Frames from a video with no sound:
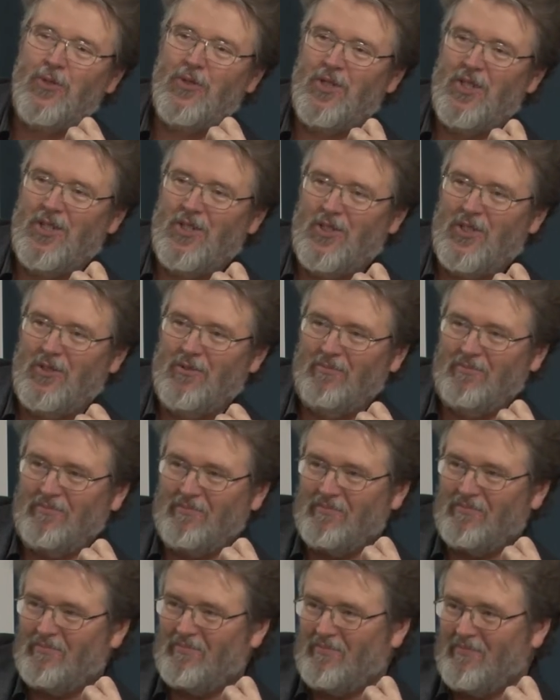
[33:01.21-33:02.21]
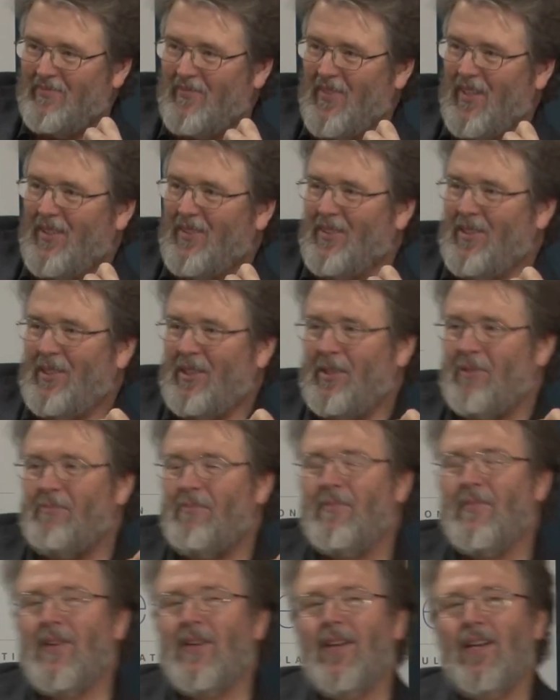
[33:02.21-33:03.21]
smoothies.
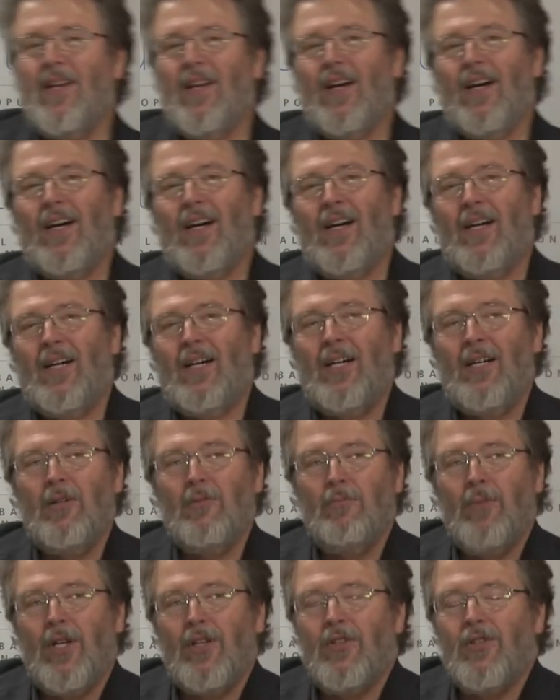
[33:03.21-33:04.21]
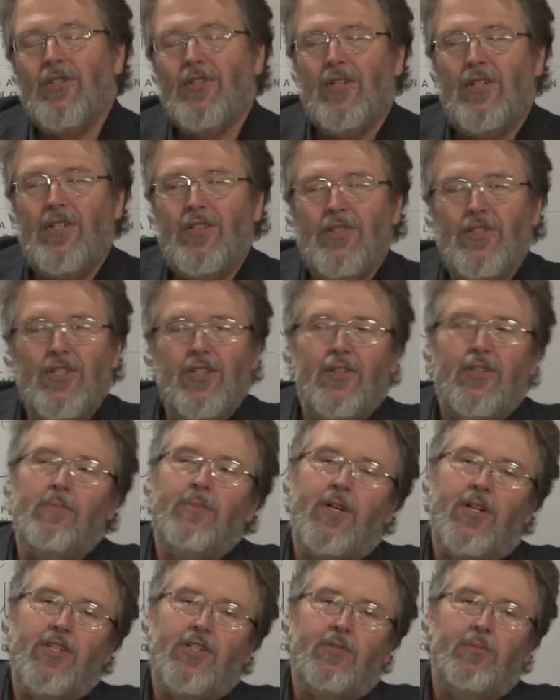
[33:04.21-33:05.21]
Right? Uh, but there's also
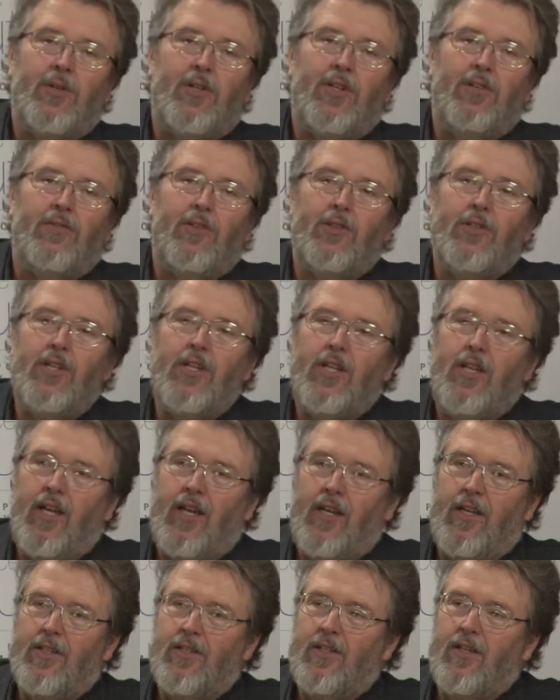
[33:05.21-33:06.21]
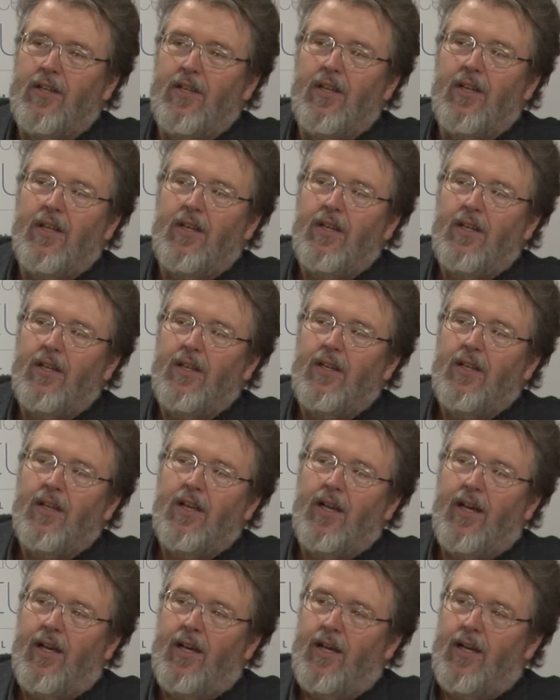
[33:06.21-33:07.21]
the possibility of looking at
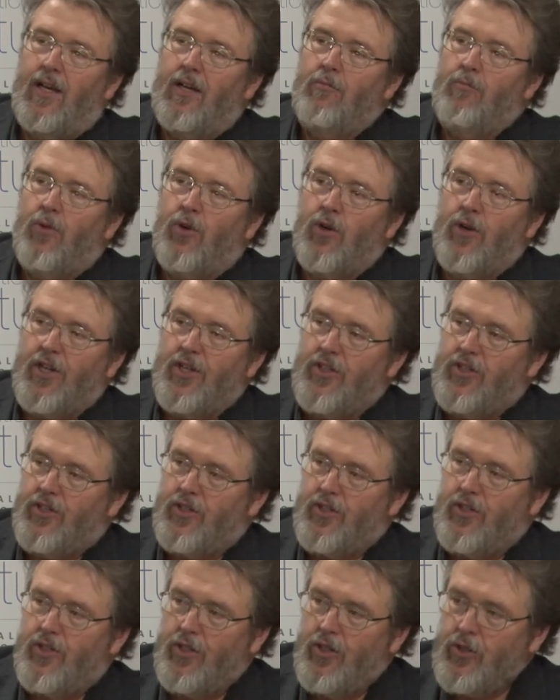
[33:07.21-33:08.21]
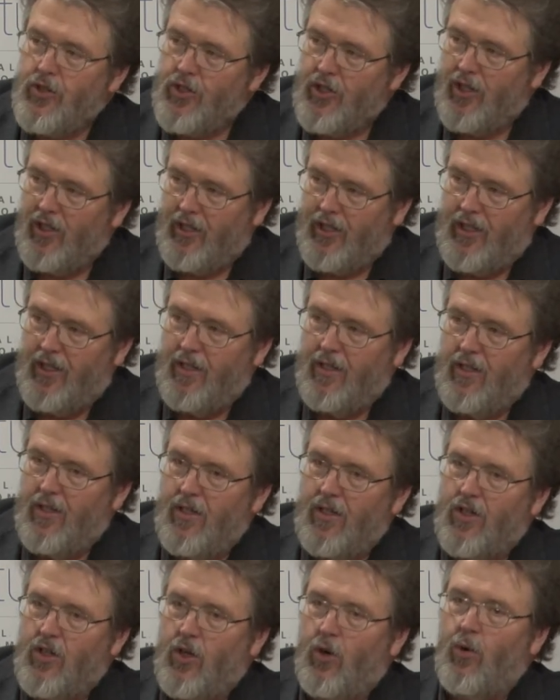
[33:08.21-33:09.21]
uh, more institutionally
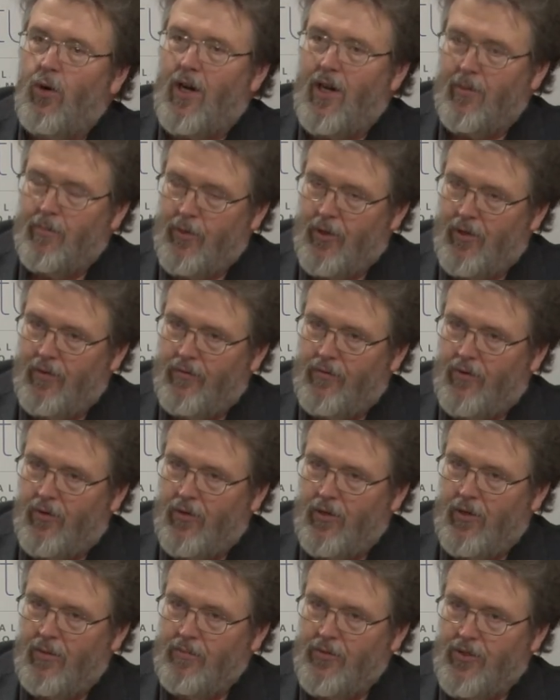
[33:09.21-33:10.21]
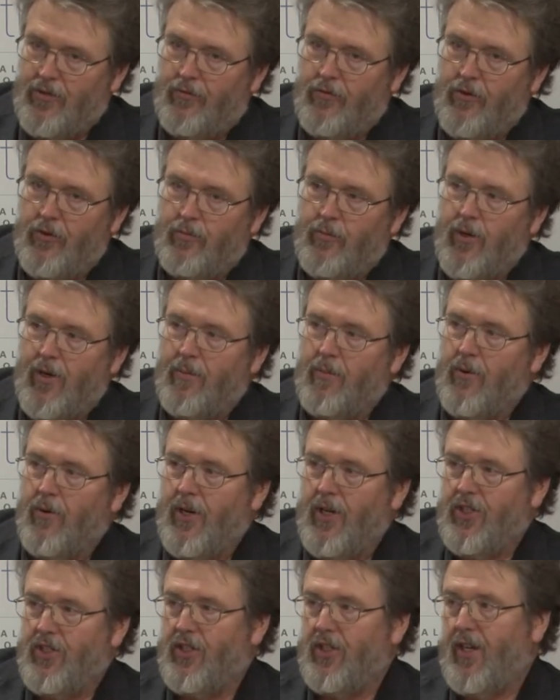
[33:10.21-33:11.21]
cooperative forms of food
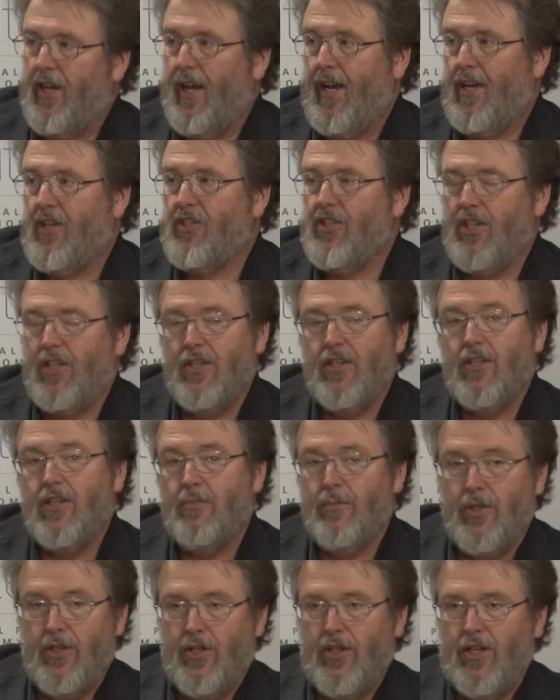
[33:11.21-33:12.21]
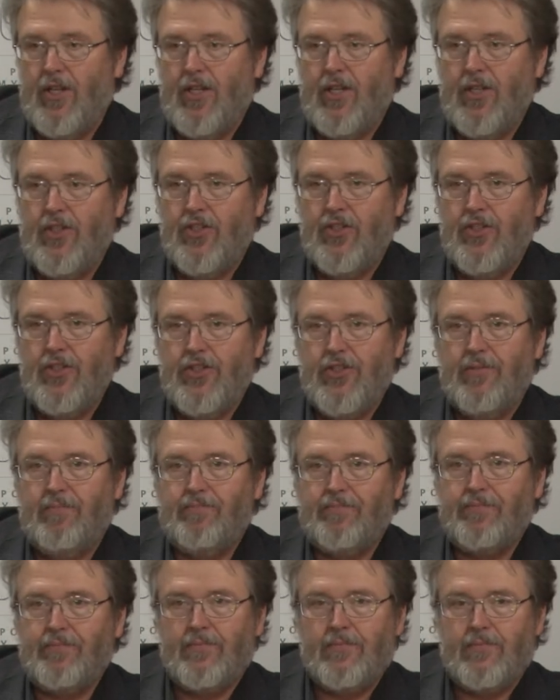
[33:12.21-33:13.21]
preparation, as in community kitchens.